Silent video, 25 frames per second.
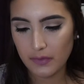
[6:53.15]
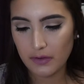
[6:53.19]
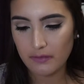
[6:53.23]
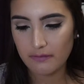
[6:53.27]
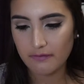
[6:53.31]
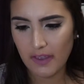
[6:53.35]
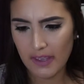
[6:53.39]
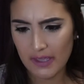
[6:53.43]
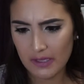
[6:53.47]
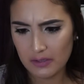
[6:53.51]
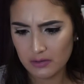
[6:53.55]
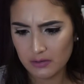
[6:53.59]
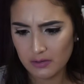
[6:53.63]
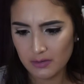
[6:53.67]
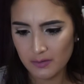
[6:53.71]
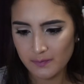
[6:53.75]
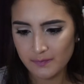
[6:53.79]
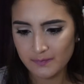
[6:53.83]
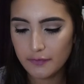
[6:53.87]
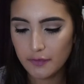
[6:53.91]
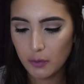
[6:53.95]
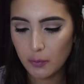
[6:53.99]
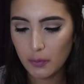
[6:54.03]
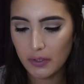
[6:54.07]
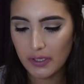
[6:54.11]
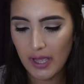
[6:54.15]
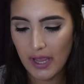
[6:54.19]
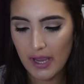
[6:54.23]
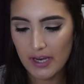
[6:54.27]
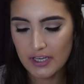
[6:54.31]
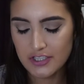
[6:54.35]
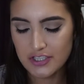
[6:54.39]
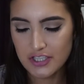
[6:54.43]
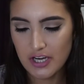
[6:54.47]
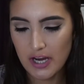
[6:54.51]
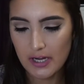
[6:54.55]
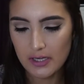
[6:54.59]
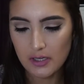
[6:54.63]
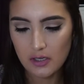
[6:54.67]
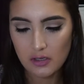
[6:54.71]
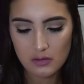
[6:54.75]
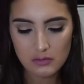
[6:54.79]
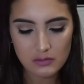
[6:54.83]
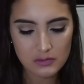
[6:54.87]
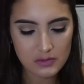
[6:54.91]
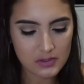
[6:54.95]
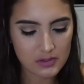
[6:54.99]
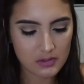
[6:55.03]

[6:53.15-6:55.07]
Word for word: Veil Fluid Eyeshadow.